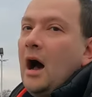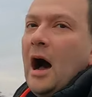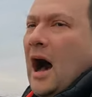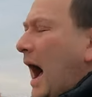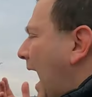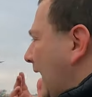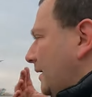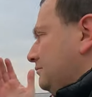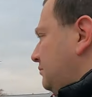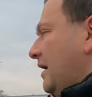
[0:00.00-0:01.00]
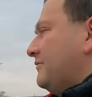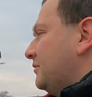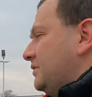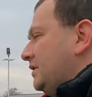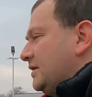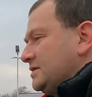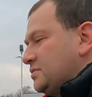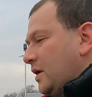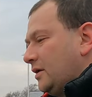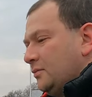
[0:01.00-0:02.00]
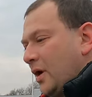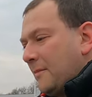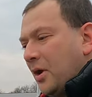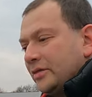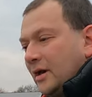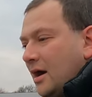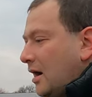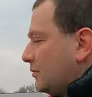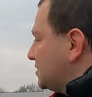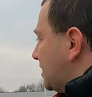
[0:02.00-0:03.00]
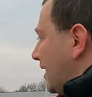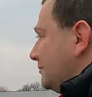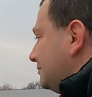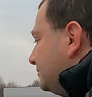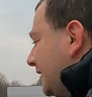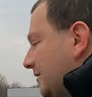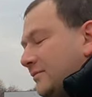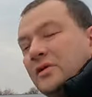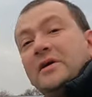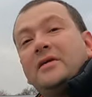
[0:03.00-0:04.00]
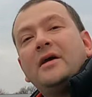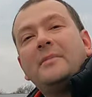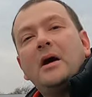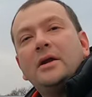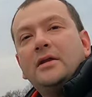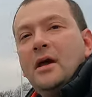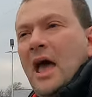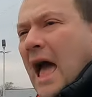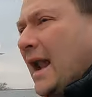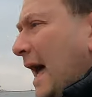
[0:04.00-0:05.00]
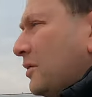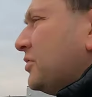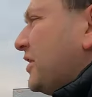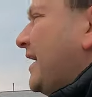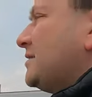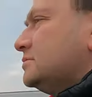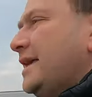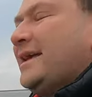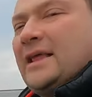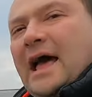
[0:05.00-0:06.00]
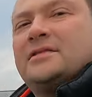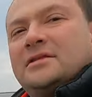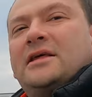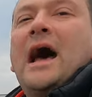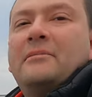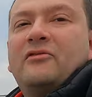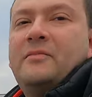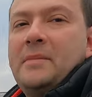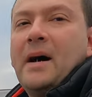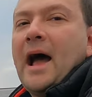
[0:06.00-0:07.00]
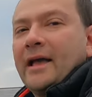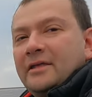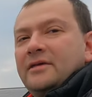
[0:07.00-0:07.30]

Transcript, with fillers: I never did this when I bought the car. Once again, didn't really think about it. And I don't think it leaked at the time of me buying.